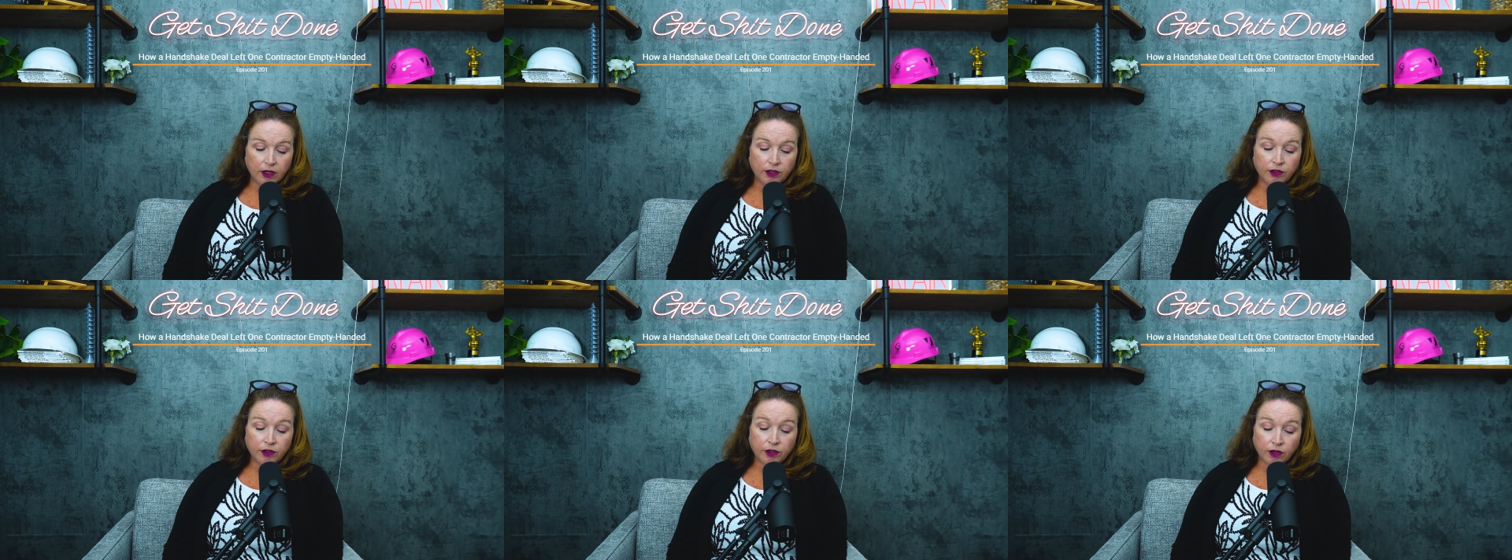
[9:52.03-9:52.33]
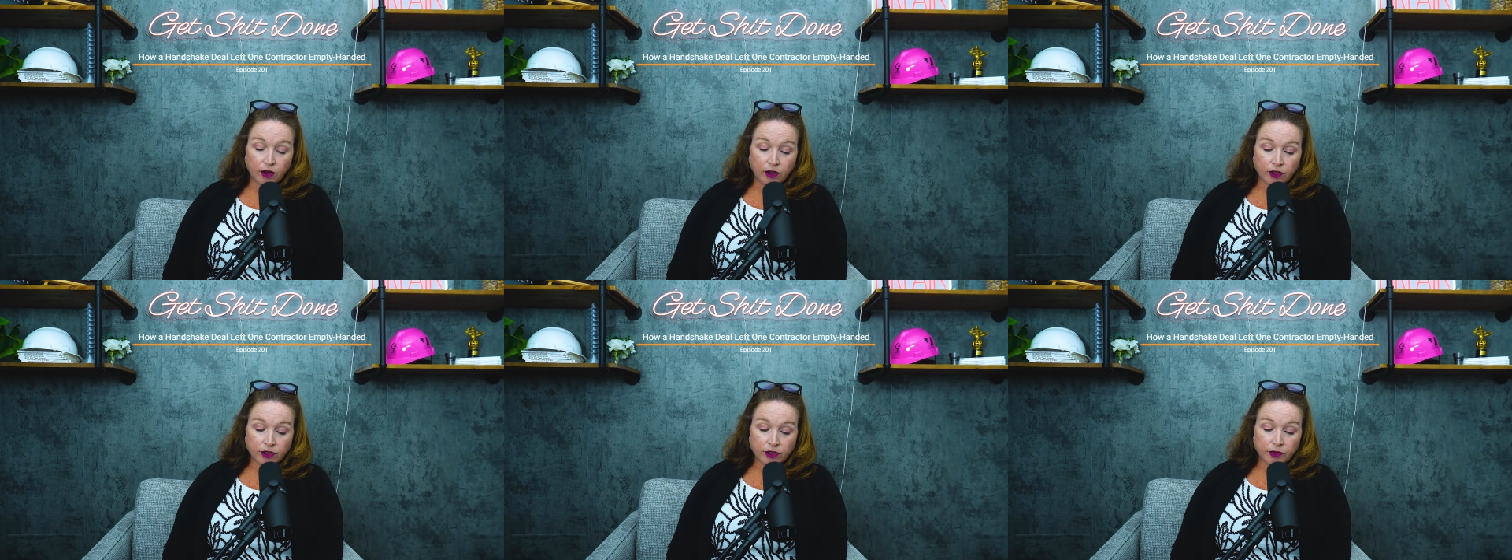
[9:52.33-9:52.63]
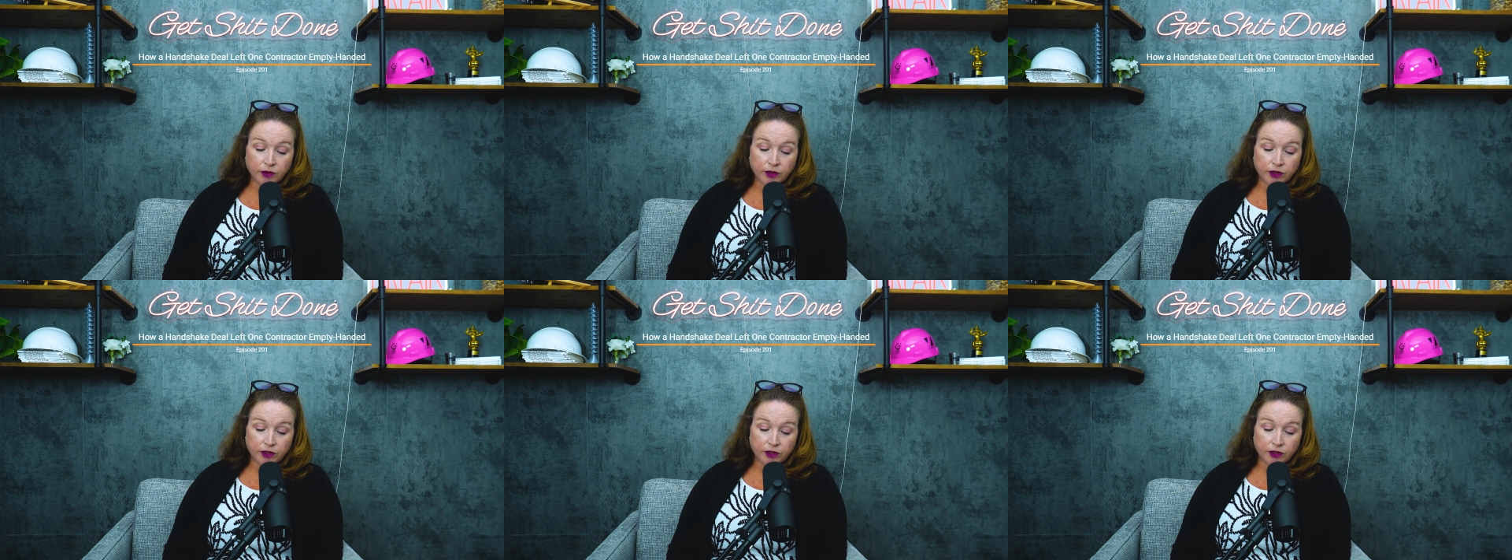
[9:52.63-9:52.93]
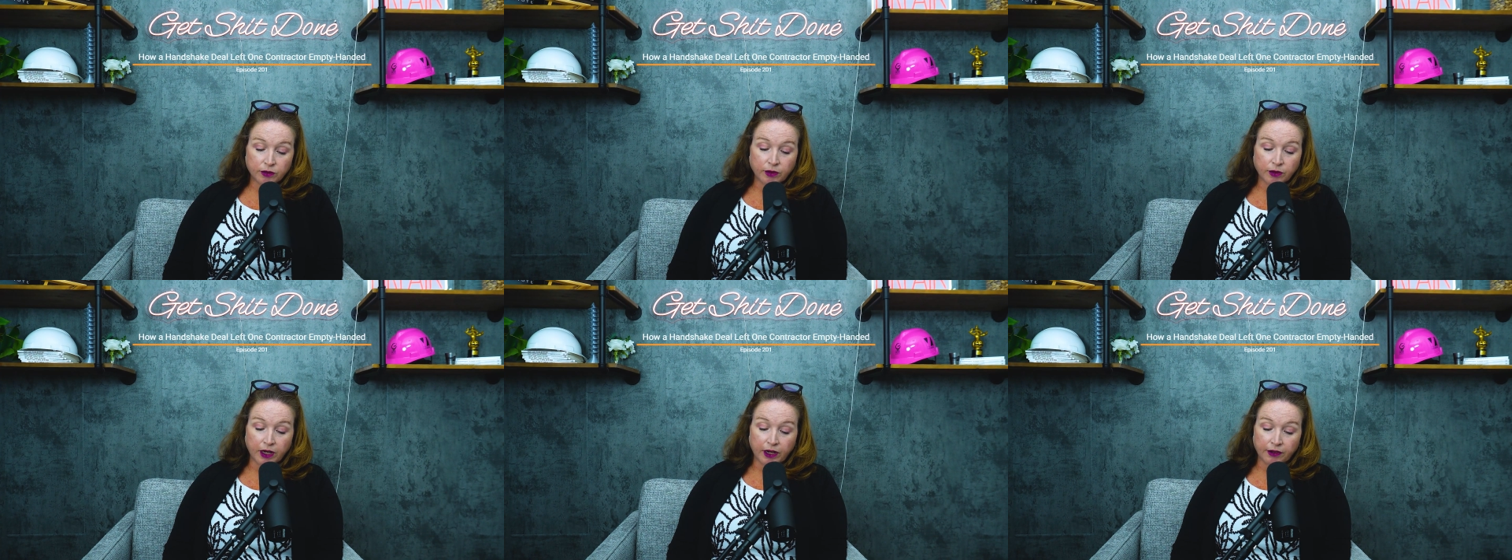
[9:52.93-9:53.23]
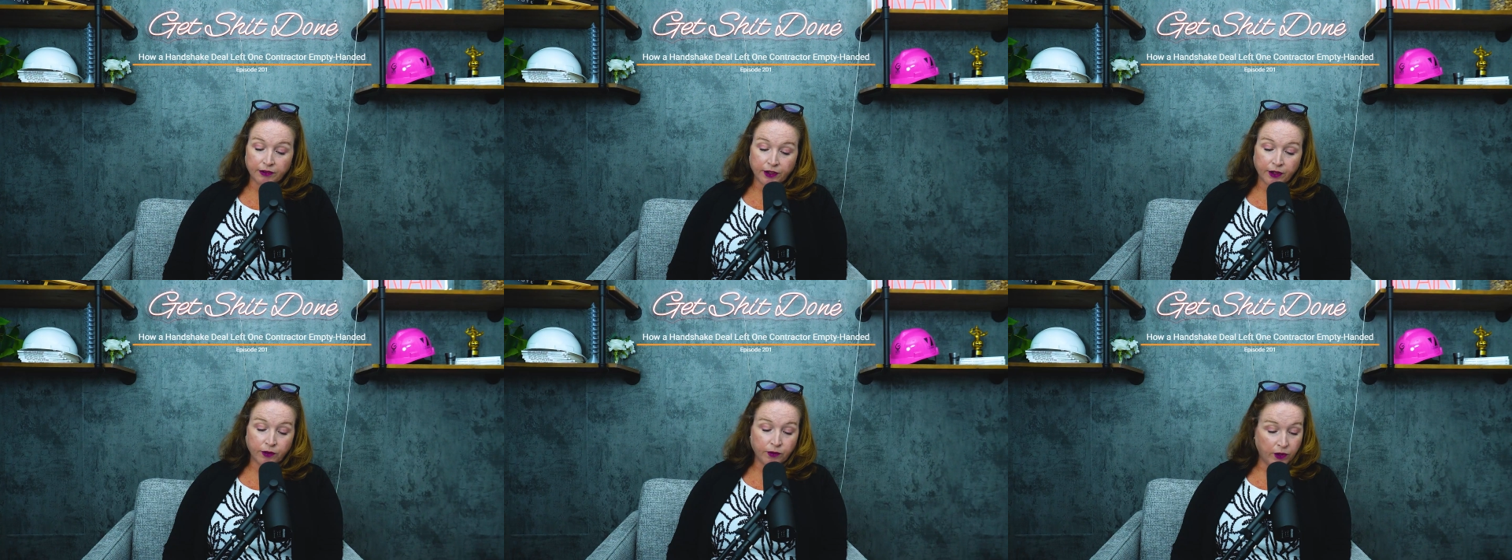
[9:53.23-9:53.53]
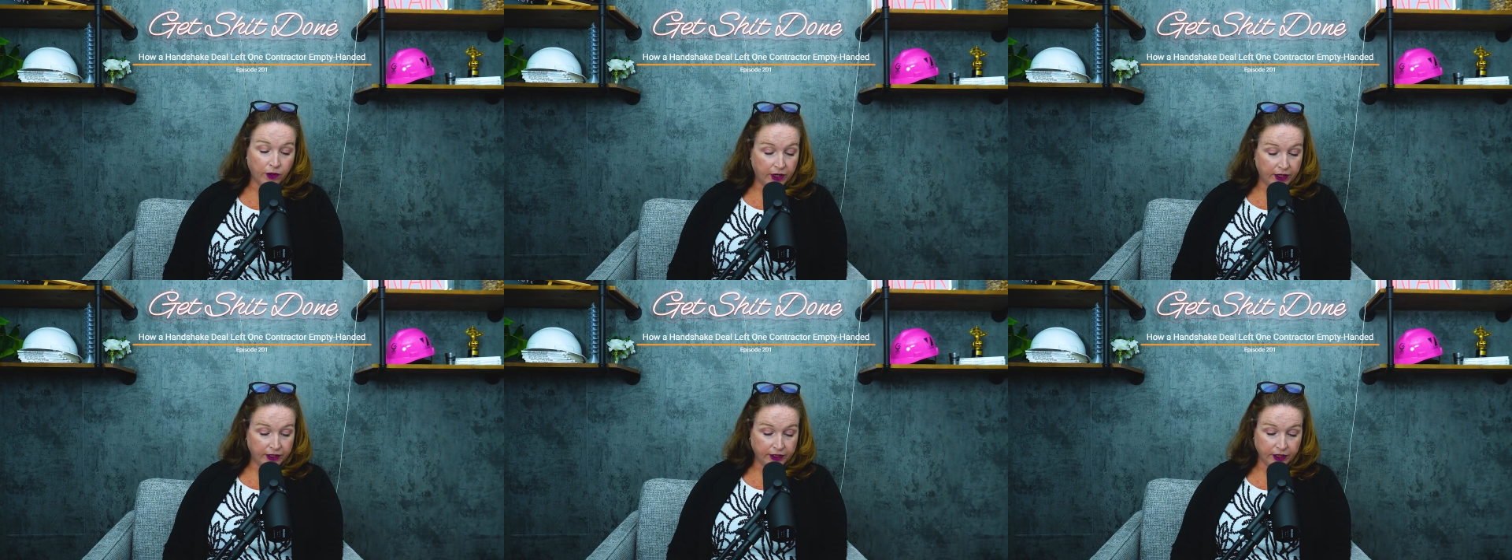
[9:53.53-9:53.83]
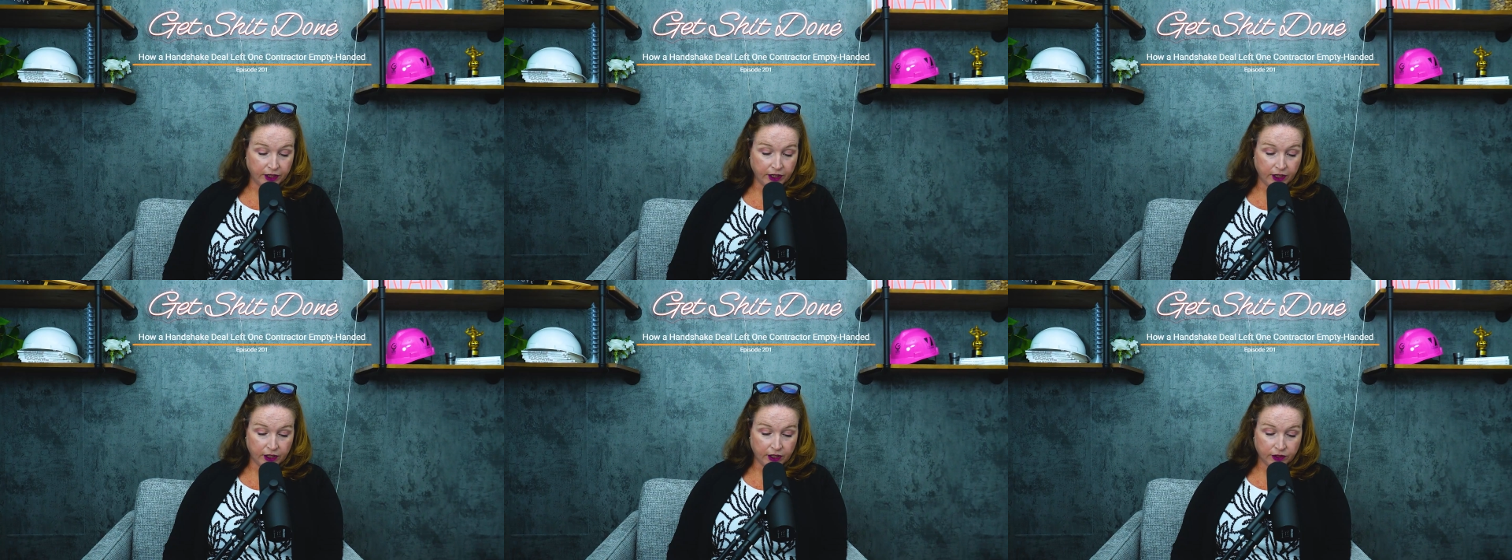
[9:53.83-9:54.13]
You can also include whatever you want in
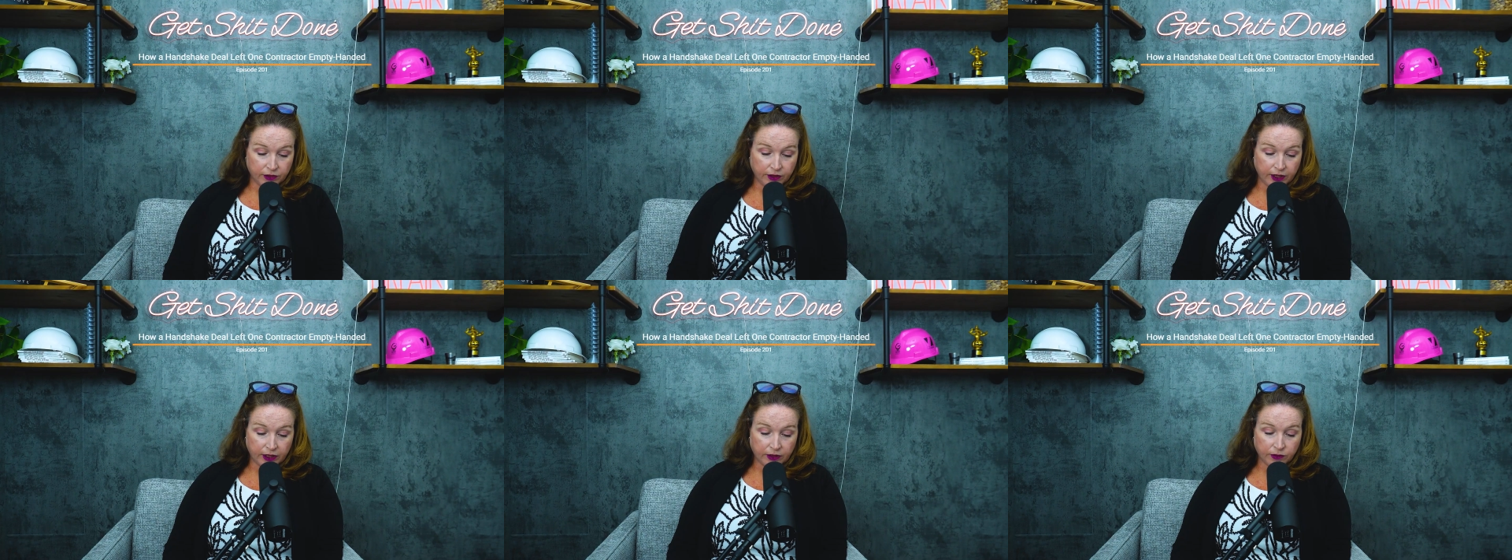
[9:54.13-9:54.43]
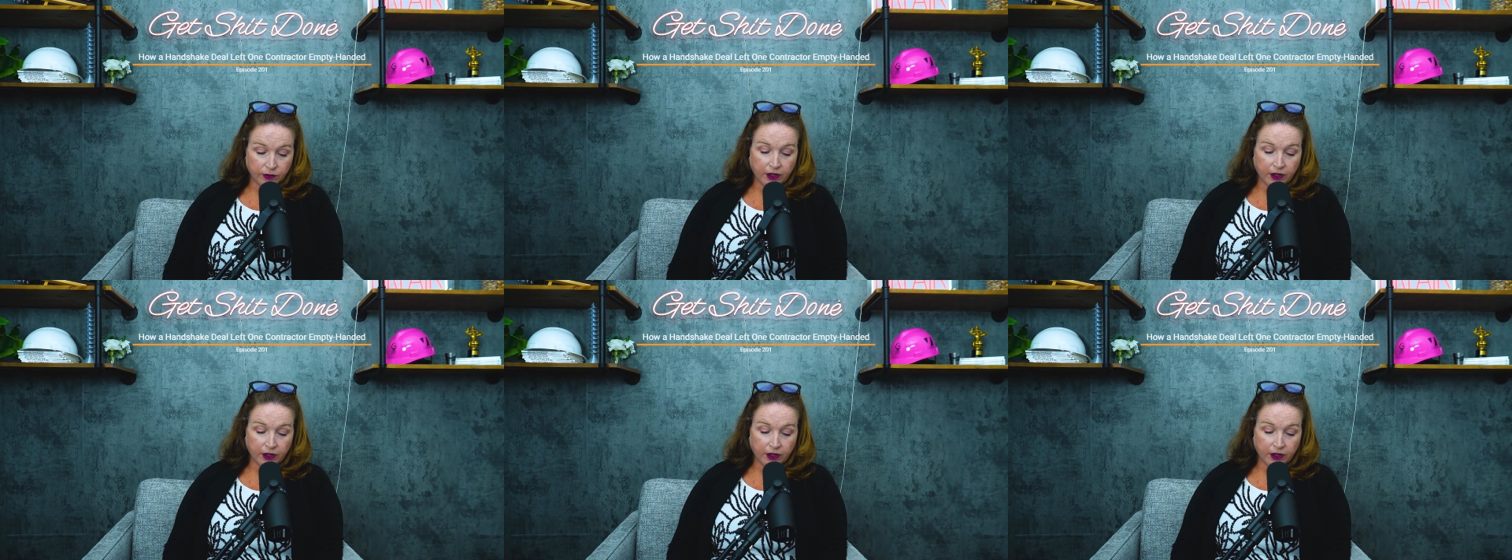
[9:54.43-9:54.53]
your contract.